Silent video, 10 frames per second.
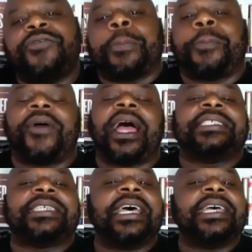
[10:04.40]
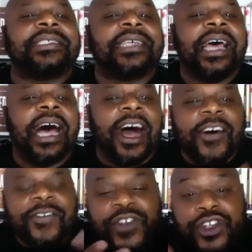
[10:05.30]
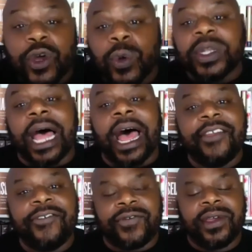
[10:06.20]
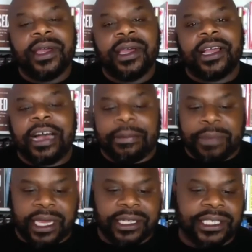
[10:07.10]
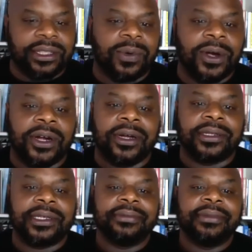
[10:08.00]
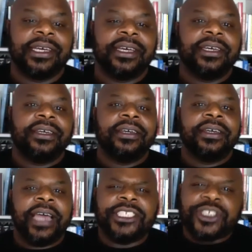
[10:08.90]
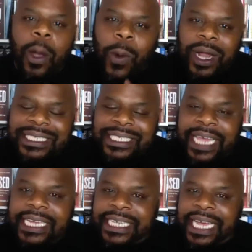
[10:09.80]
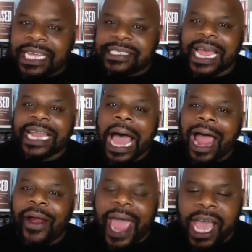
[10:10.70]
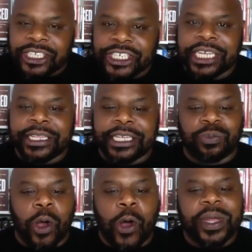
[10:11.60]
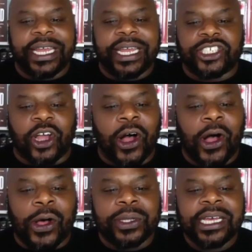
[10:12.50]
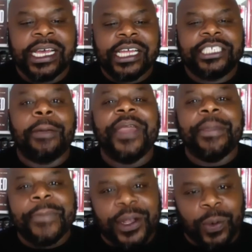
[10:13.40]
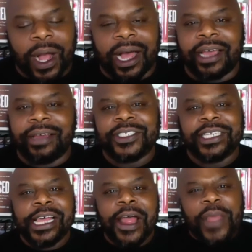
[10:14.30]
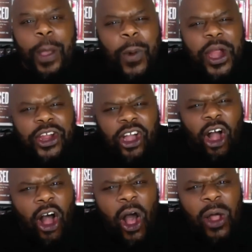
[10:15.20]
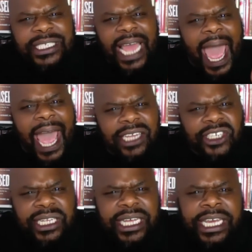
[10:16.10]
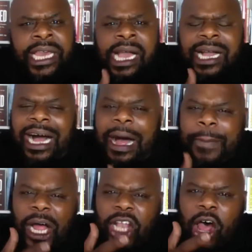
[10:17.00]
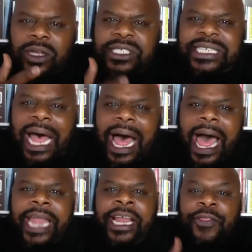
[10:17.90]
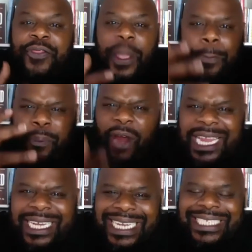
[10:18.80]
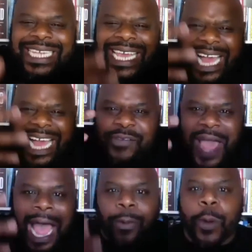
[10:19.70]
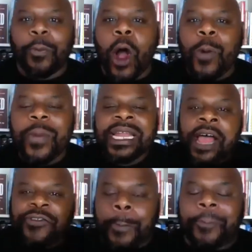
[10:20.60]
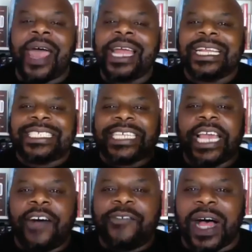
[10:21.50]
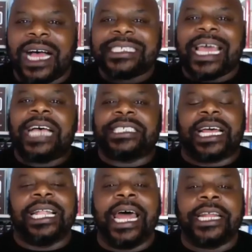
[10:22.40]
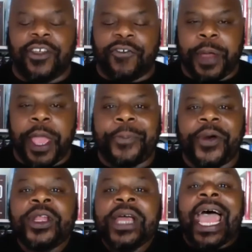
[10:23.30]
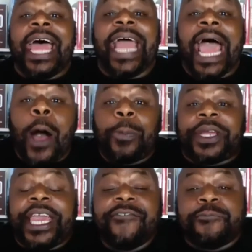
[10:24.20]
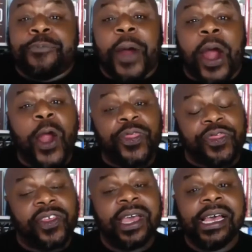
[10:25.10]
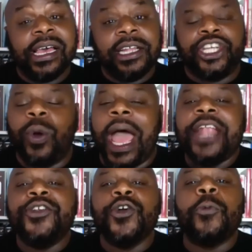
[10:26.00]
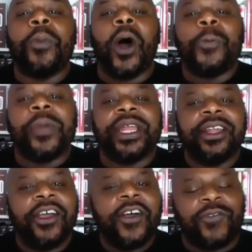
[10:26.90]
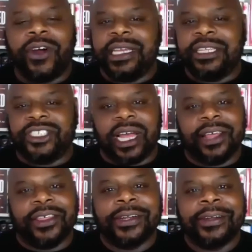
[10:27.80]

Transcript: the process of new life coming into the world. And so I want to say to us that our action in this moment is called to be midwives, that we're called to actually come alongside the pregnancy of our moment, the pregnancy of us as a collective people, and help give birth to a new moment for each other.